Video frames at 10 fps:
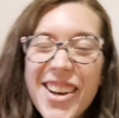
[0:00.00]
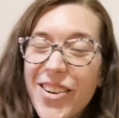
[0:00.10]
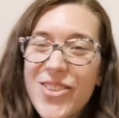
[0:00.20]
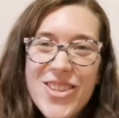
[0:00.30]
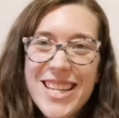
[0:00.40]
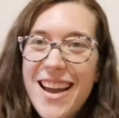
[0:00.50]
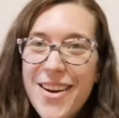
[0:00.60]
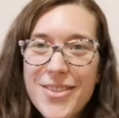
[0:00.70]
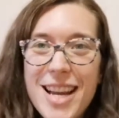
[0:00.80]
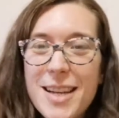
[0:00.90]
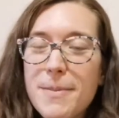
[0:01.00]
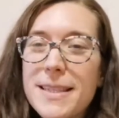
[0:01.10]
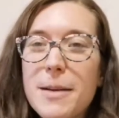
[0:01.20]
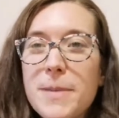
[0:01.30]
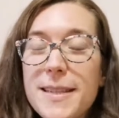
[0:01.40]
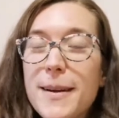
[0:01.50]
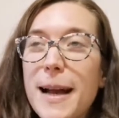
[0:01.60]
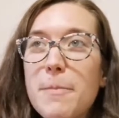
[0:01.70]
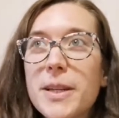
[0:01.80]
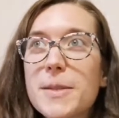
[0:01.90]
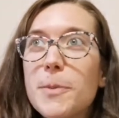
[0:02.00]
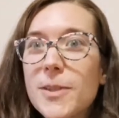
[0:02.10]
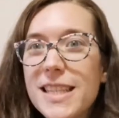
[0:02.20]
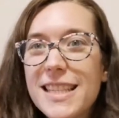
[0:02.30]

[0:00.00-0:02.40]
Or the day after, depends how busy I am, because Boxing